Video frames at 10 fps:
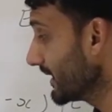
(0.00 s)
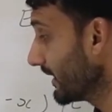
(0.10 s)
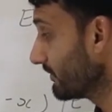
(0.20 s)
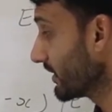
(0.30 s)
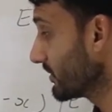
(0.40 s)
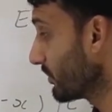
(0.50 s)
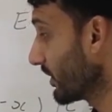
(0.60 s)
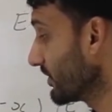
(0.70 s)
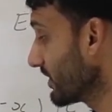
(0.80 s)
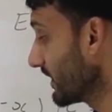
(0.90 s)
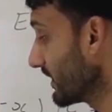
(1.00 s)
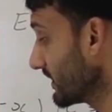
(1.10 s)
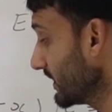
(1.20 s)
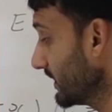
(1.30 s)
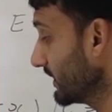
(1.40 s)
and what is potential
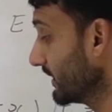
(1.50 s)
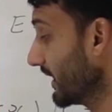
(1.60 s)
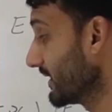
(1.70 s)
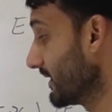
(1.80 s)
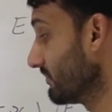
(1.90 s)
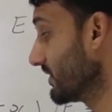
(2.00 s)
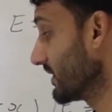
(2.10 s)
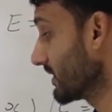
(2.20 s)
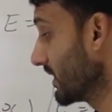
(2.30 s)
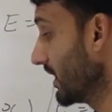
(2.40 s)
energy? That is mgh.